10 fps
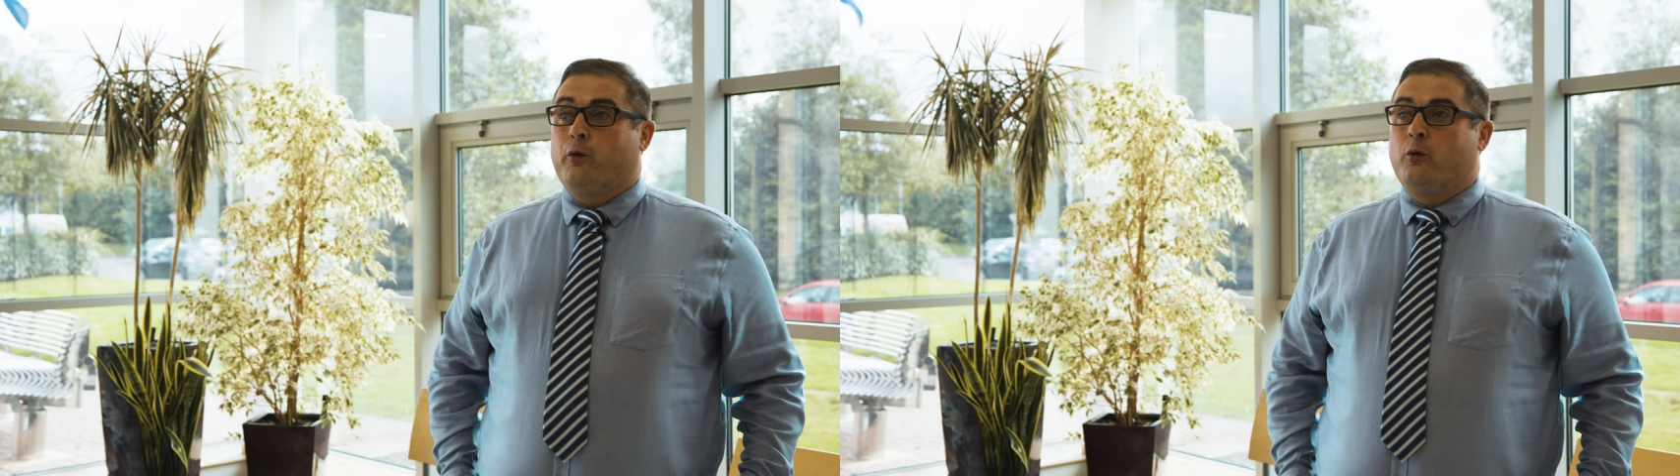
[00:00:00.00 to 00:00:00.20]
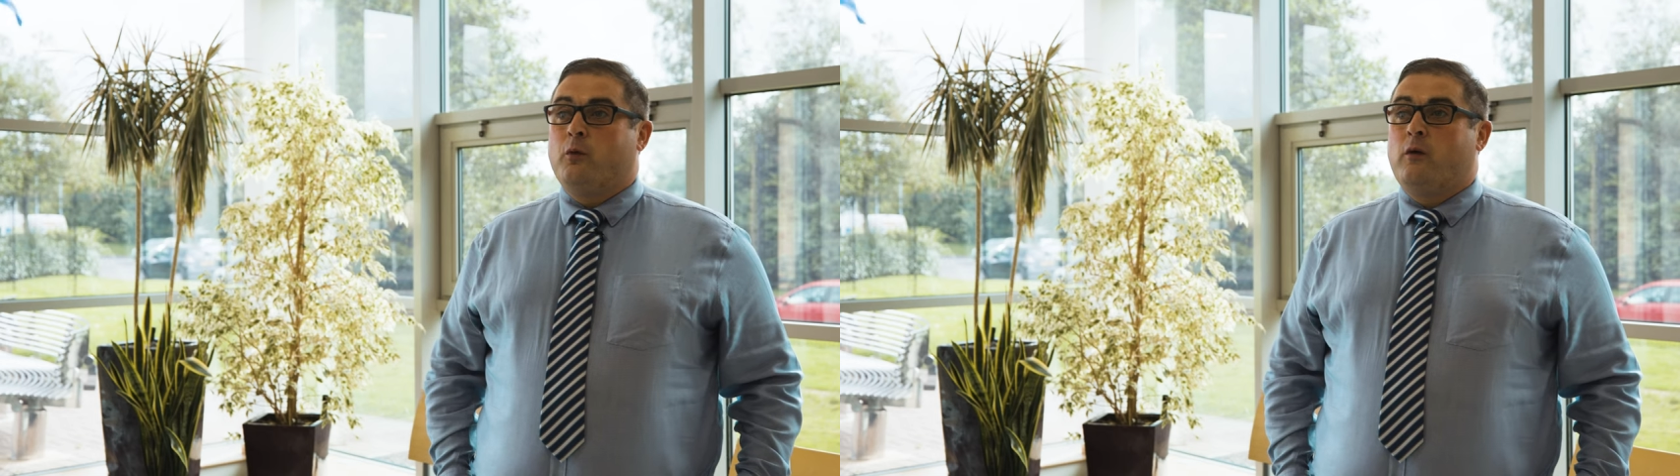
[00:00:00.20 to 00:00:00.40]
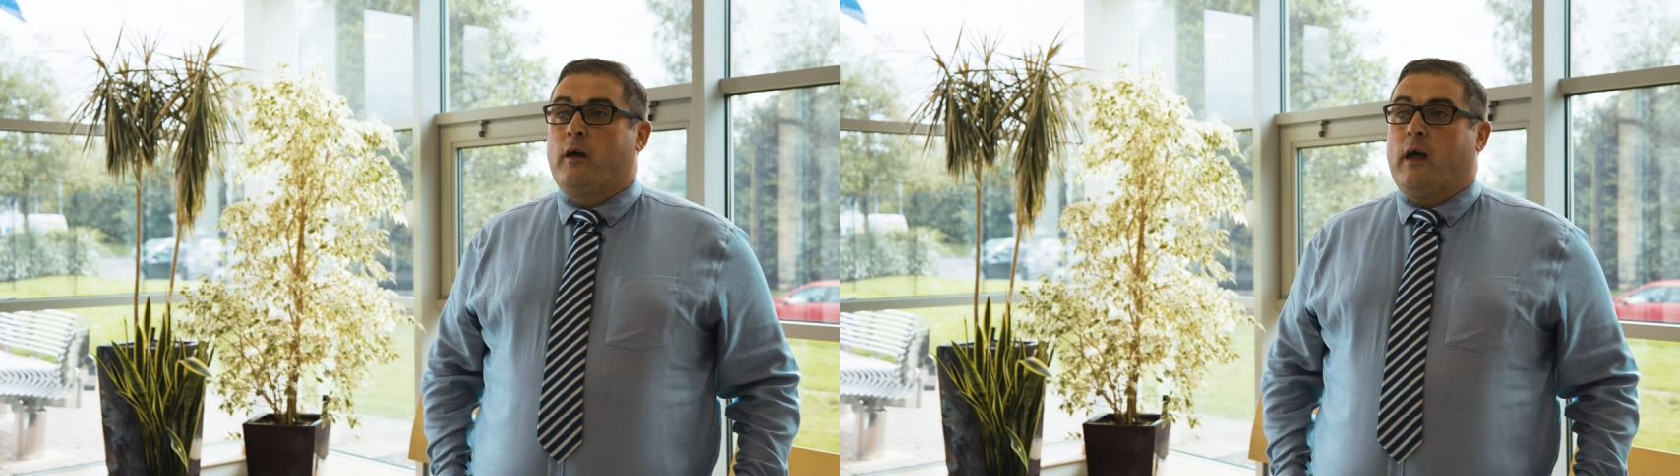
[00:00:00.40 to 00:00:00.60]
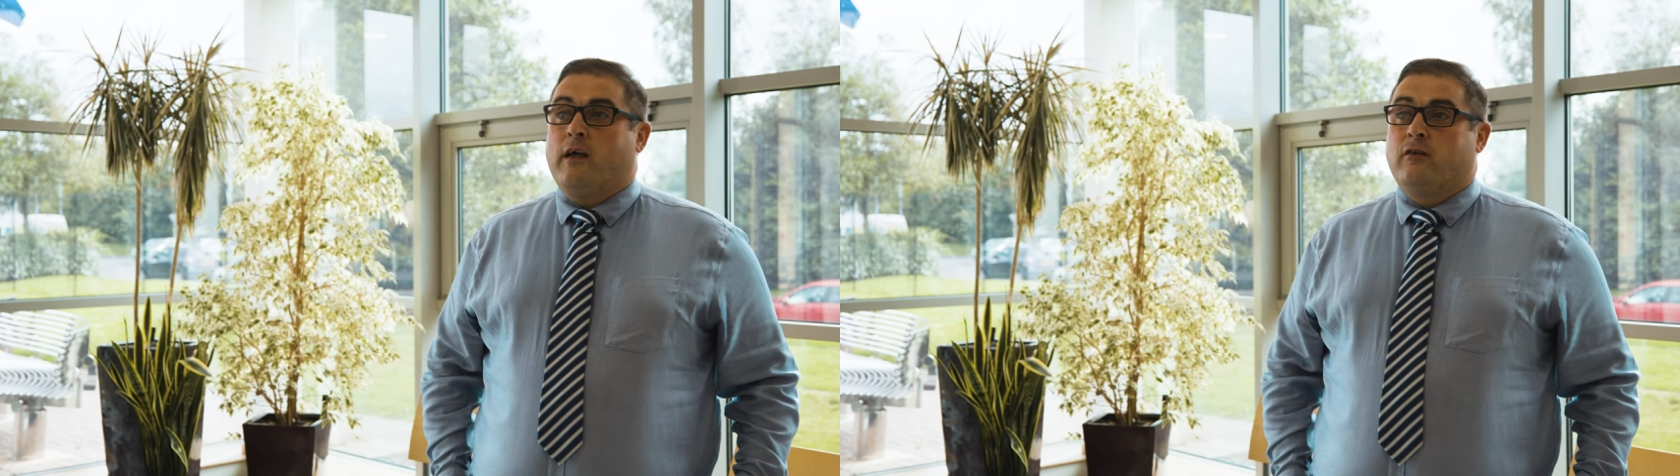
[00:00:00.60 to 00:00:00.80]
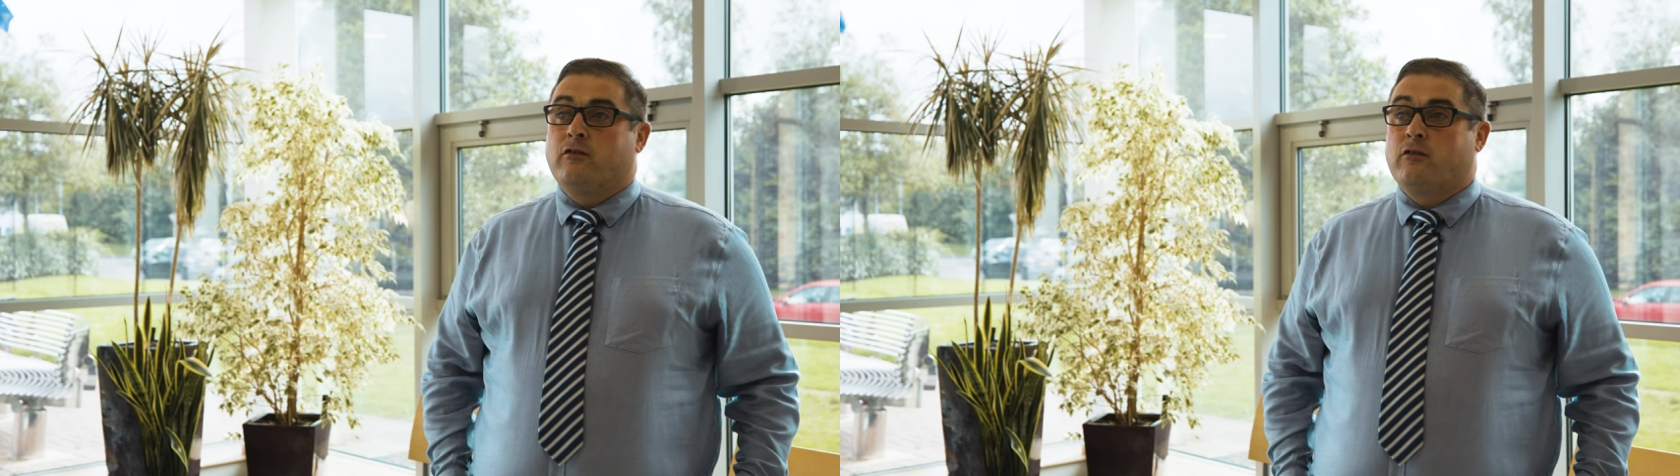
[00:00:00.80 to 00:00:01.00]
role
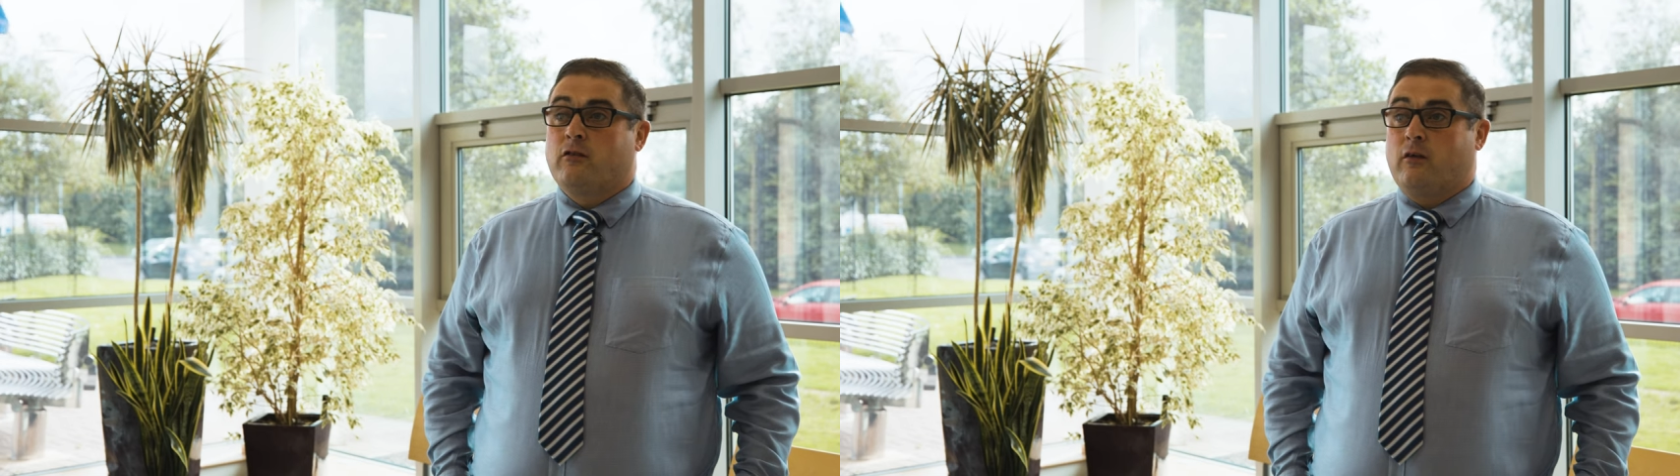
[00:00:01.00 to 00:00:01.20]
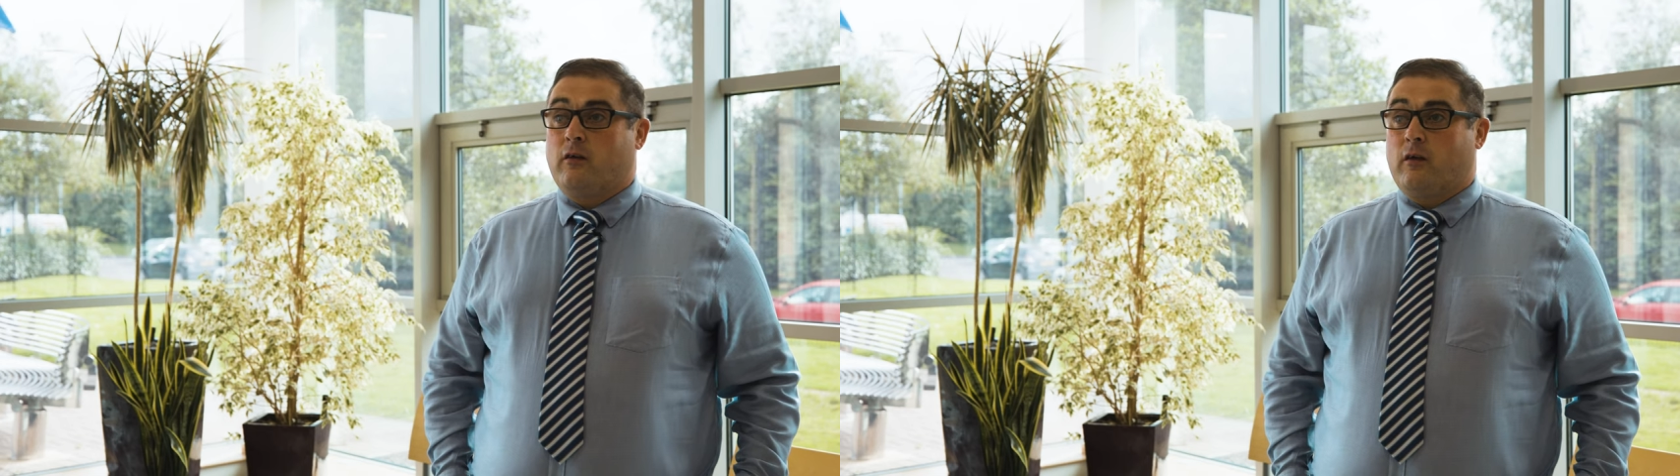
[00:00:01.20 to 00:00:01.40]
is